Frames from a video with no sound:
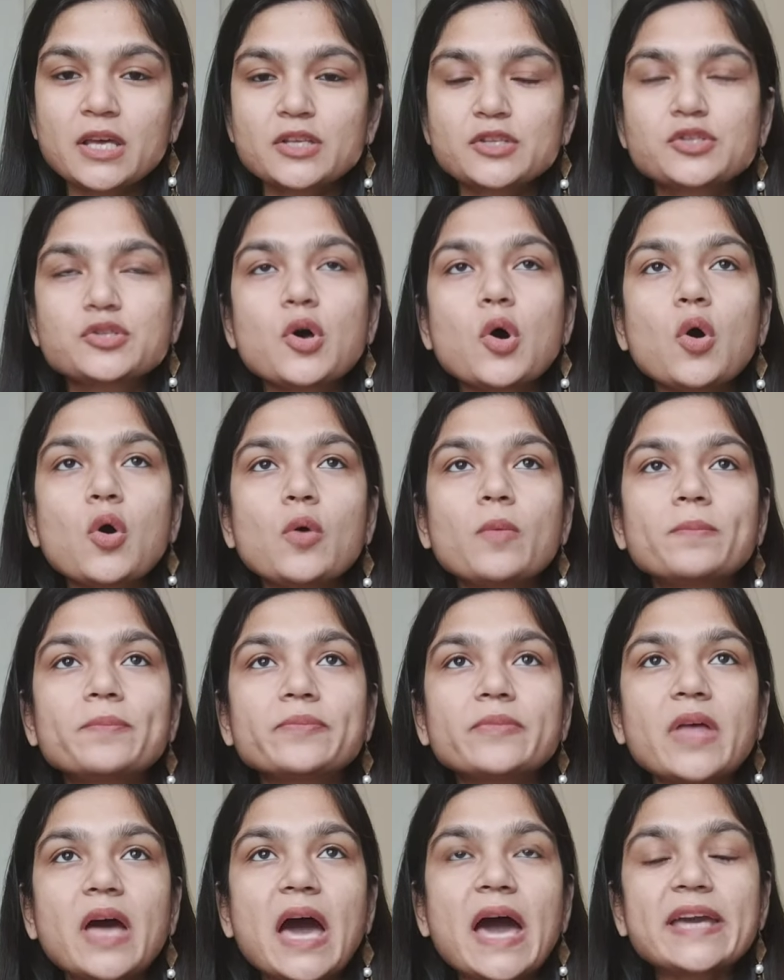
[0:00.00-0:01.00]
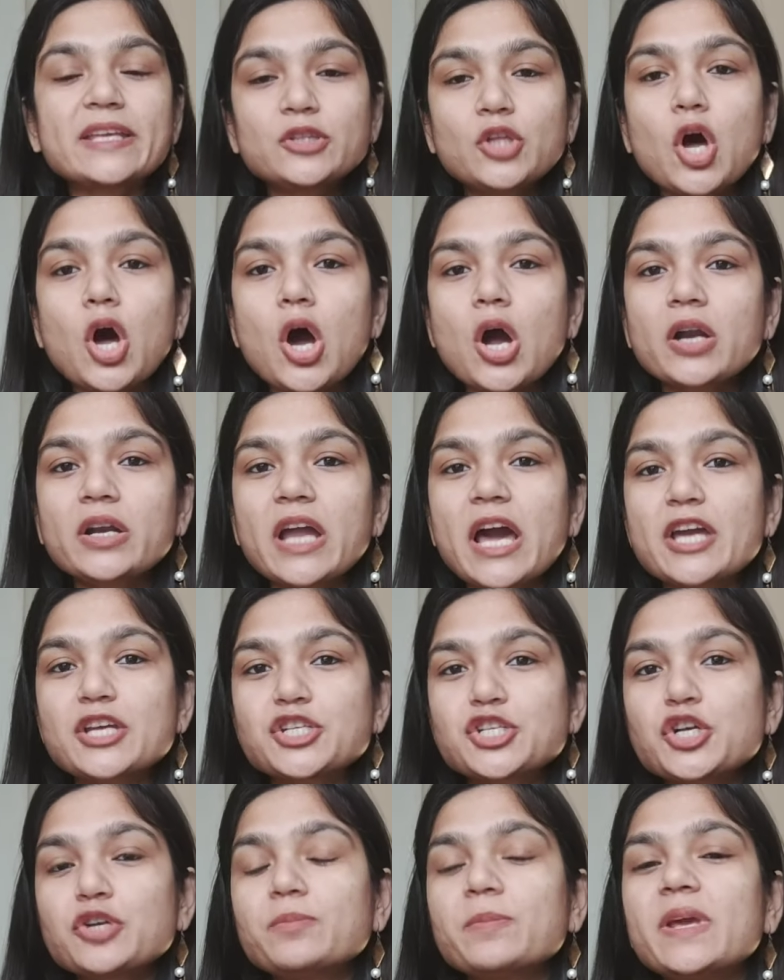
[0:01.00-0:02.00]
So I thought I
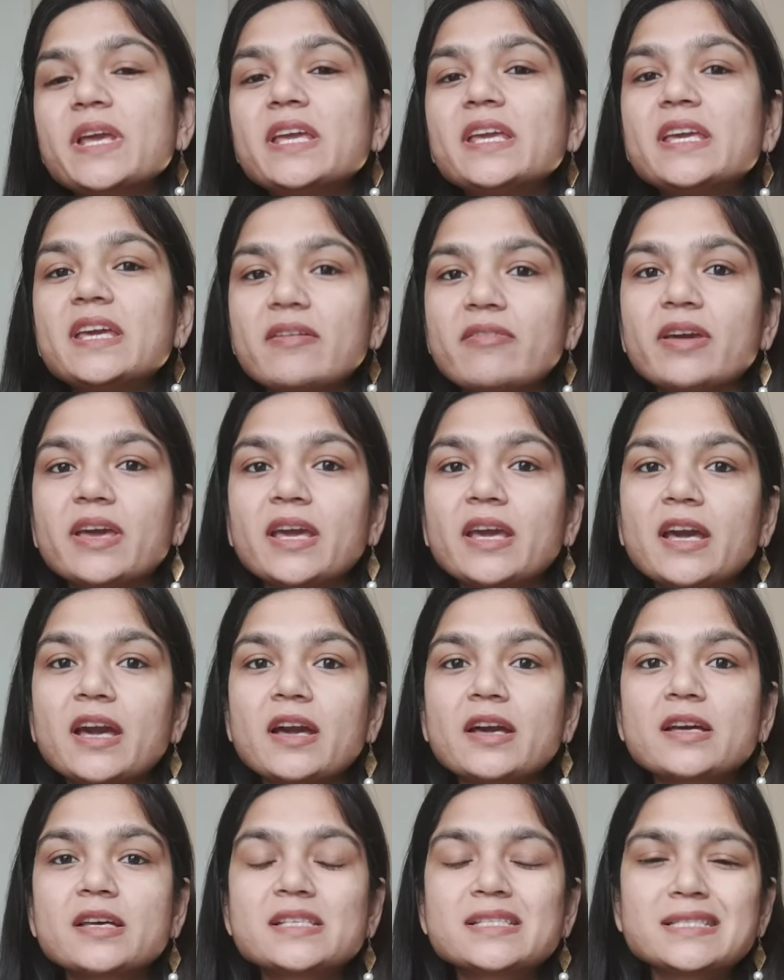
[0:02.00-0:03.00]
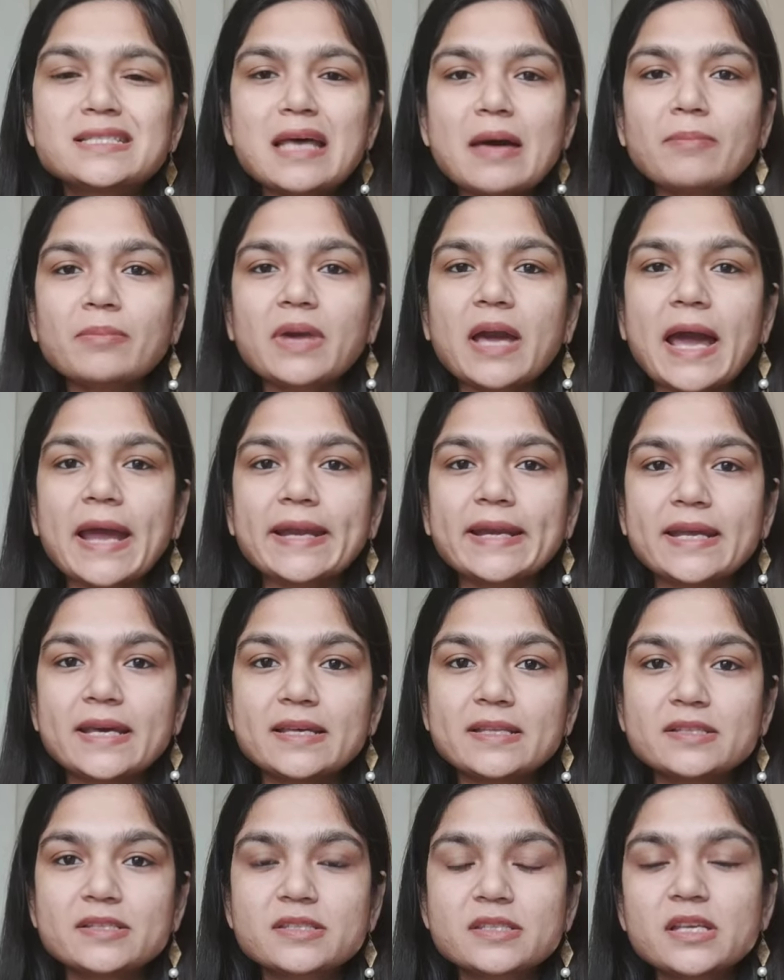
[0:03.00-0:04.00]
should be giving some
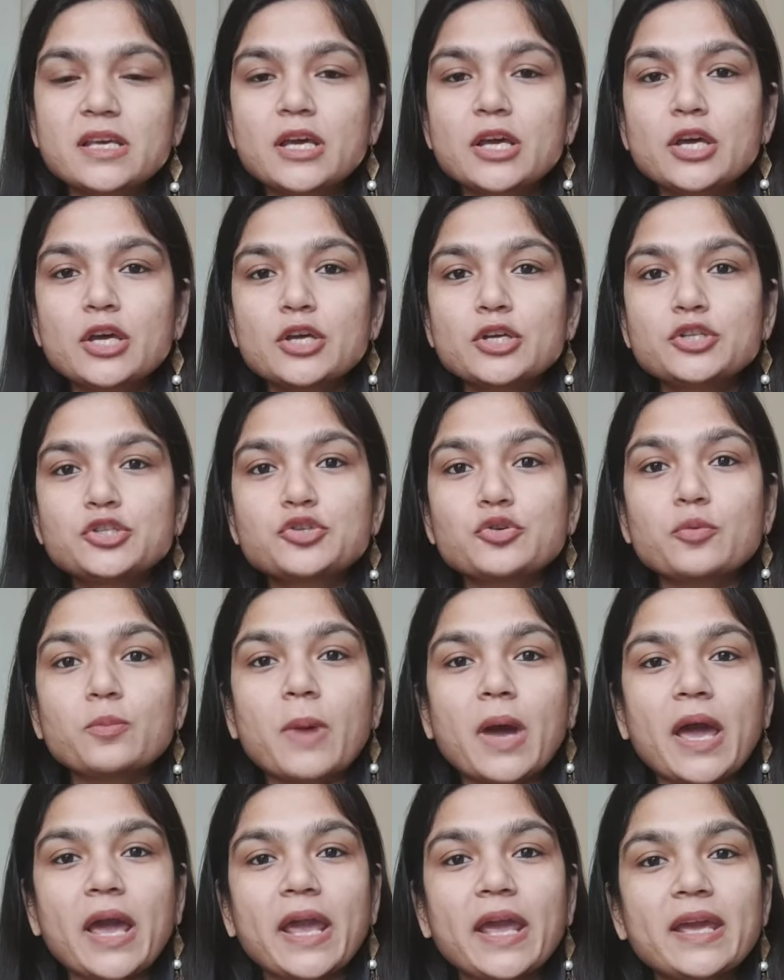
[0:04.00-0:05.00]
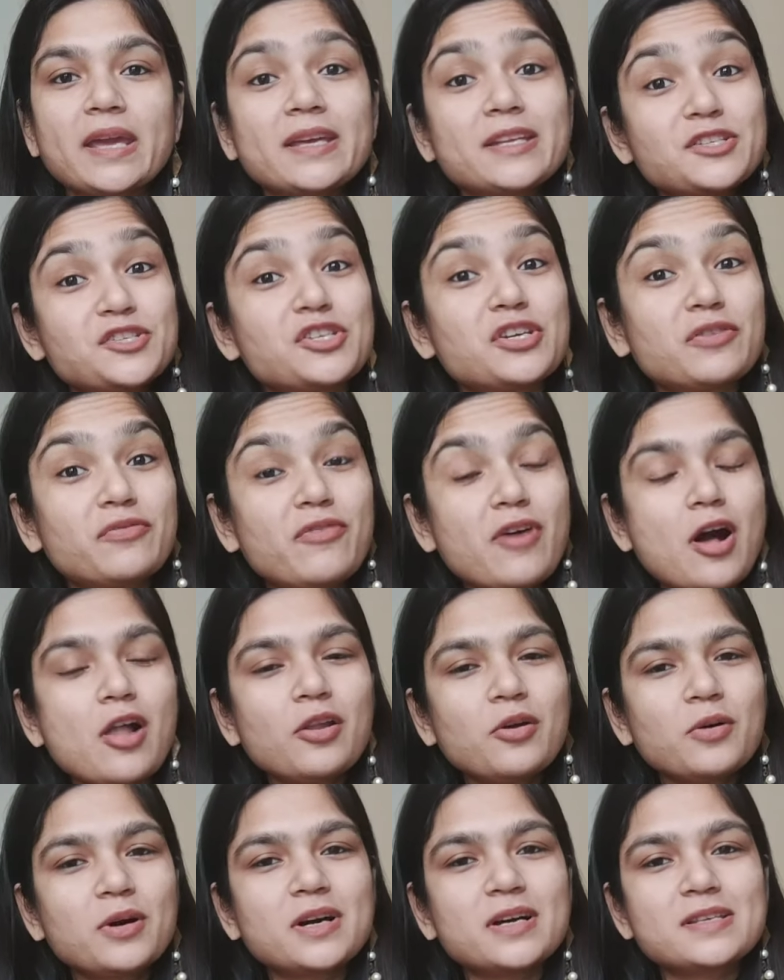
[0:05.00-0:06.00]
guidance to my dear
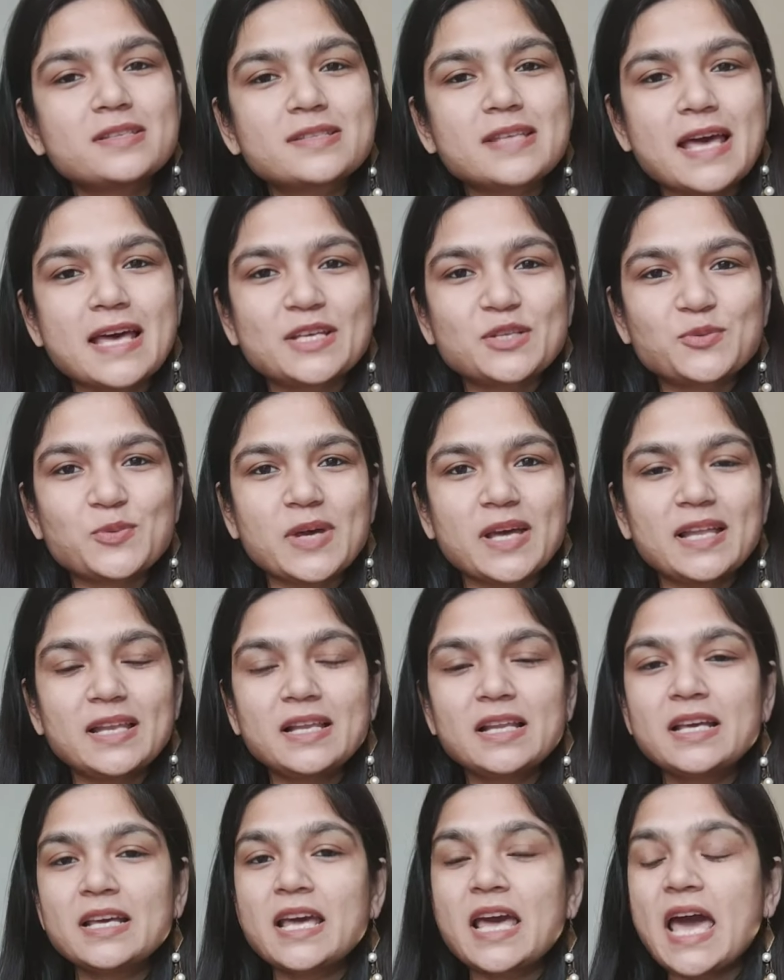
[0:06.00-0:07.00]
followers as well,